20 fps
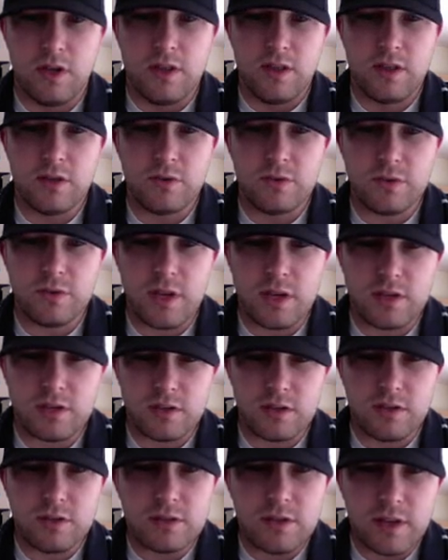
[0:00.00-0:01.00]
This was actually,
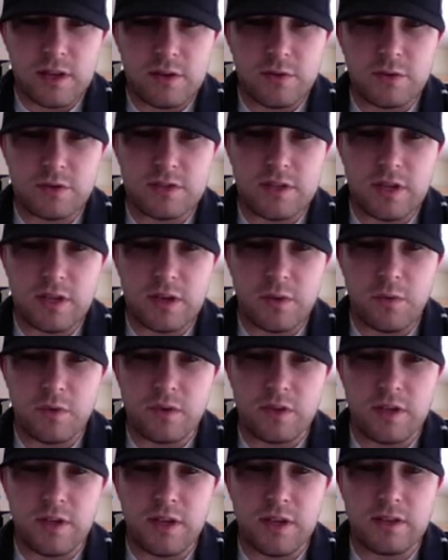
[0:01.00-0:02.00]
looks like it was taken
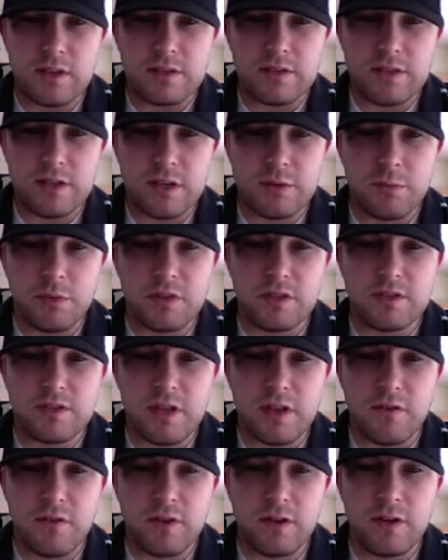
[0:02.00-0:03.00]
with a Sigma
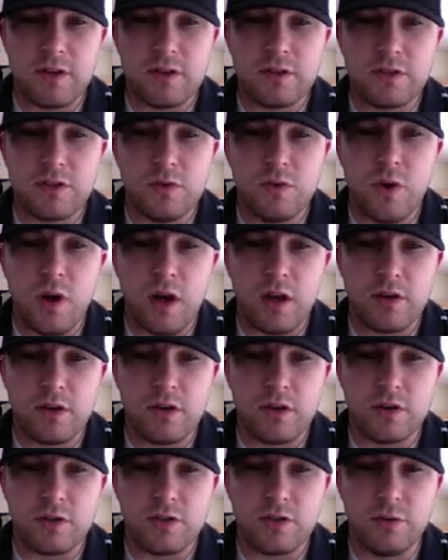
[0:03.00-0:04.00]
70 to
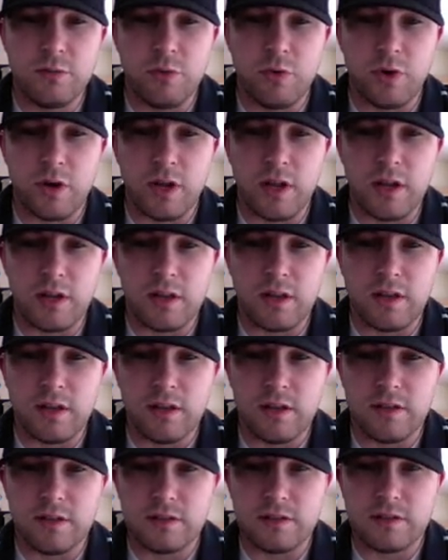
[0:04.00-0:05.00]
200 2.8
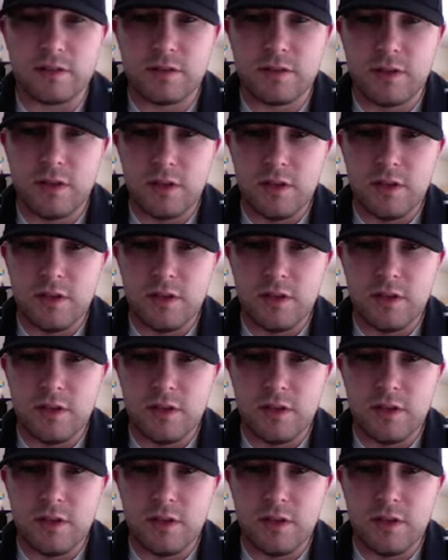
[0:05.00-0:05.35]
lens.